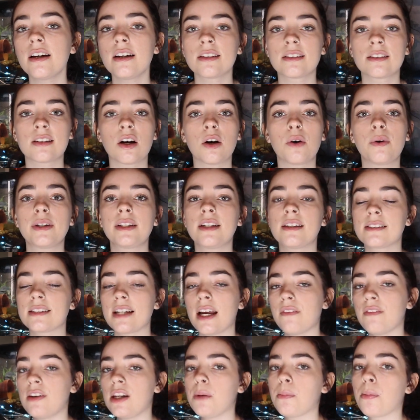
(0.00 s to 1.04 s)
so it doesn't
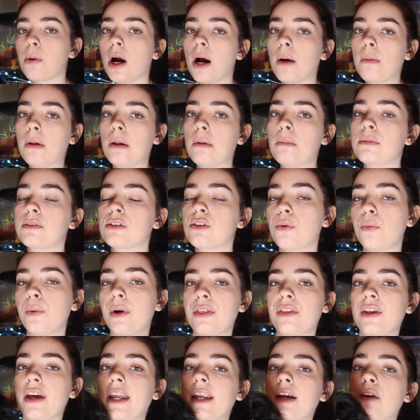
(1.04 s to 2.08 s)
have any problems
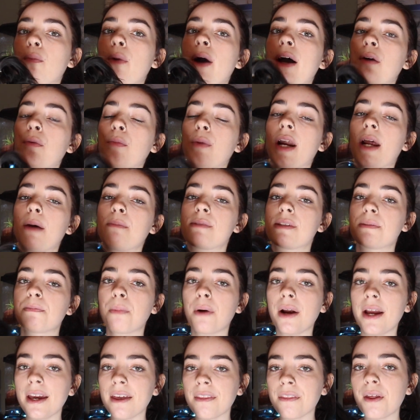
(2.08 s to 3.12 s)
with getting wet when I'm
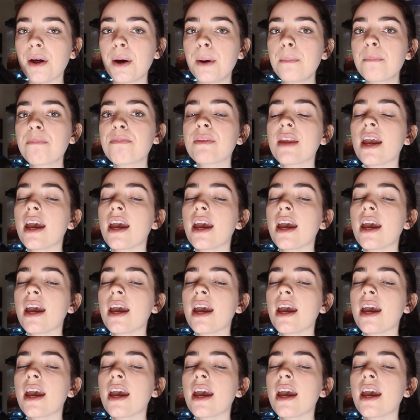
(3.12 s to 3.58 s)
spraying them,